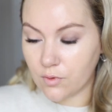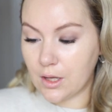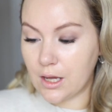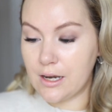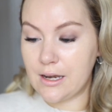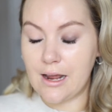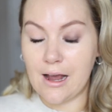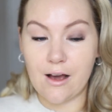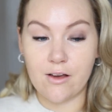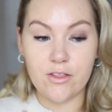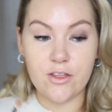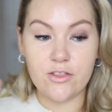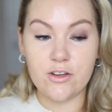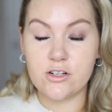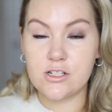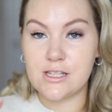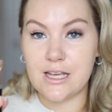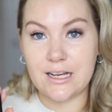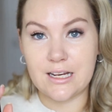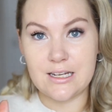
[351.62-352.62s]
And now that
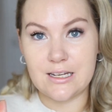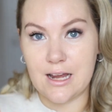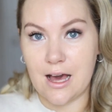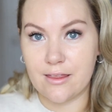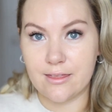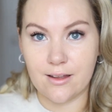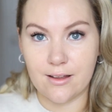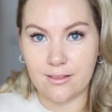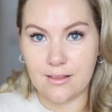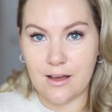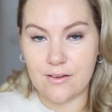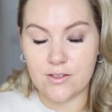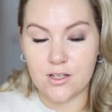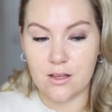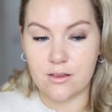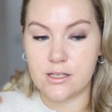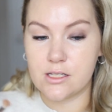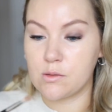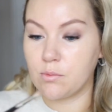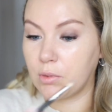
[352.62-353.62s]
there's like nothing left on
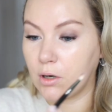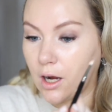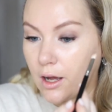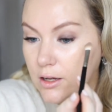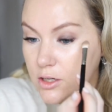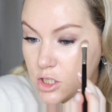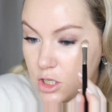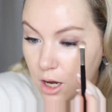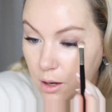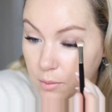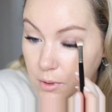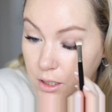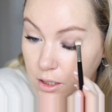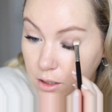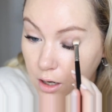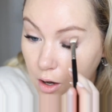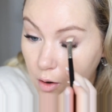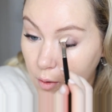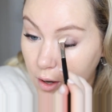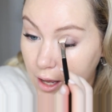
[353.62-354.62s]
this brush, I'm gonna
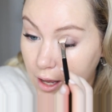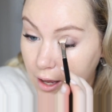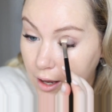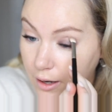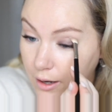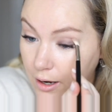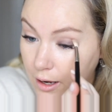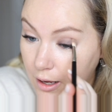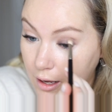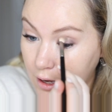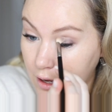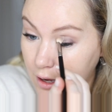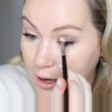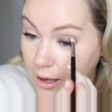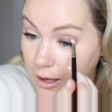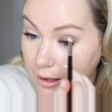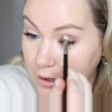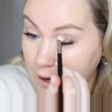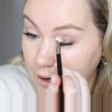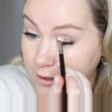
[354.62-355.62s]
go in
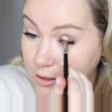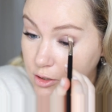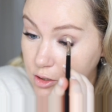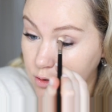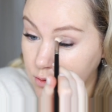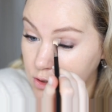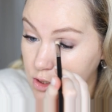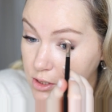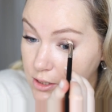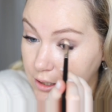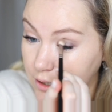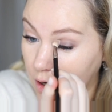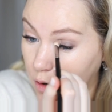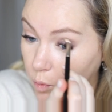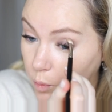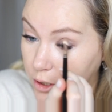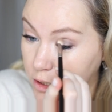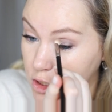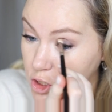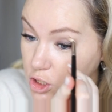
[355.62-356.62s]
and kind of do just like a
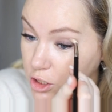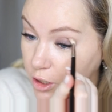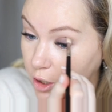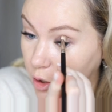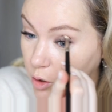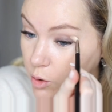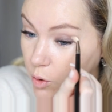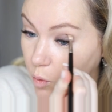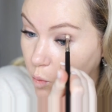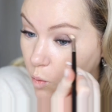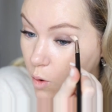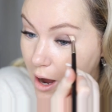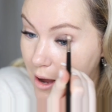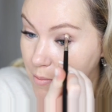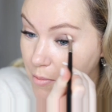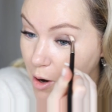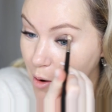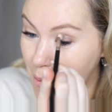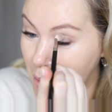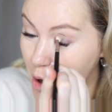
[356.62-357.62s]
windshield
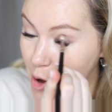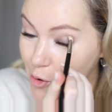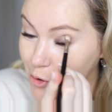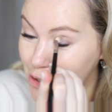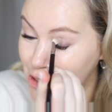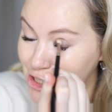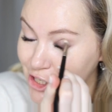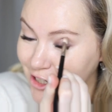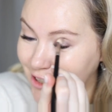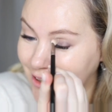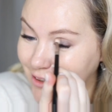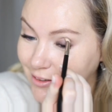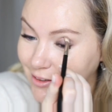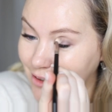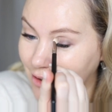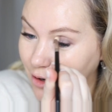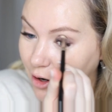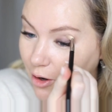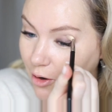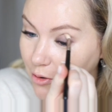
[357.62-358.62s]
wiper motion,
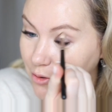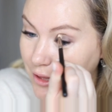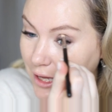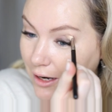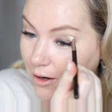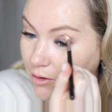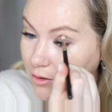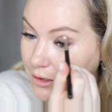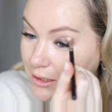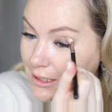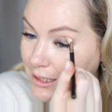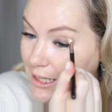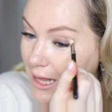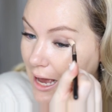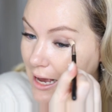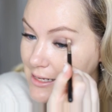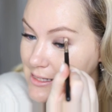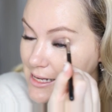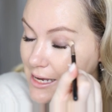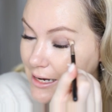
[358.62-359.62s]
you know, that old
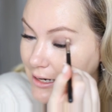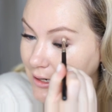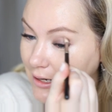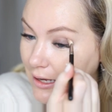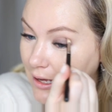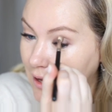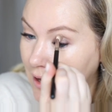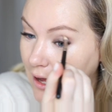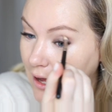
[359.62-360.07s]
classic,